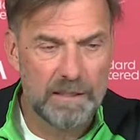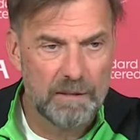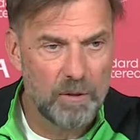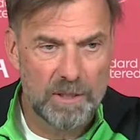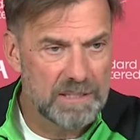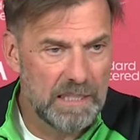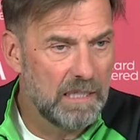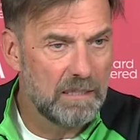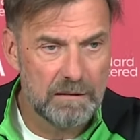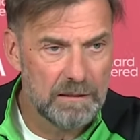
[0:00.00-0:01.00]
the boys
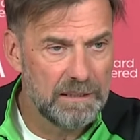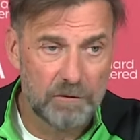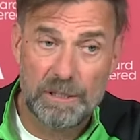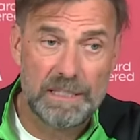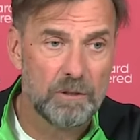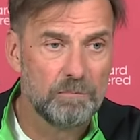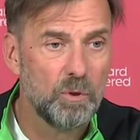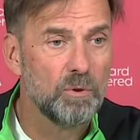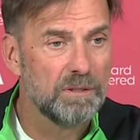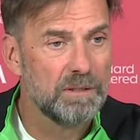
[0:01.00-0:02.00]
are in a really good
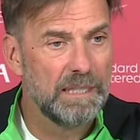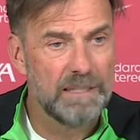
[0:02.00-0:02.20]
mood.